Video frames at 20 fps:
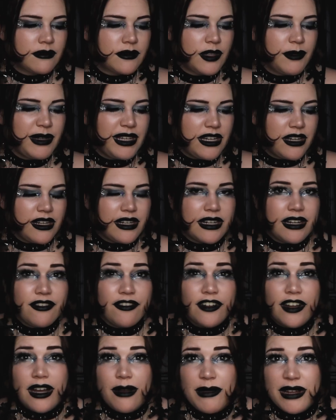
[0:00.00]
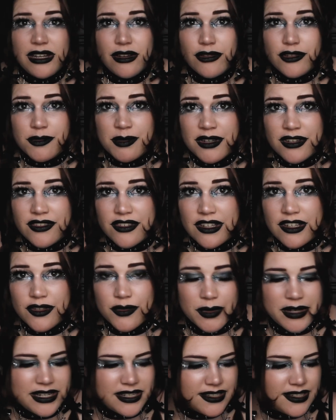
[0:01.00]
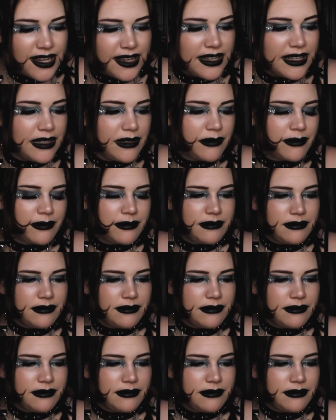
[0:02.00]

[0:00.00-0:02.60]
Oh my god, I forgot my nose piercings. Wait a second.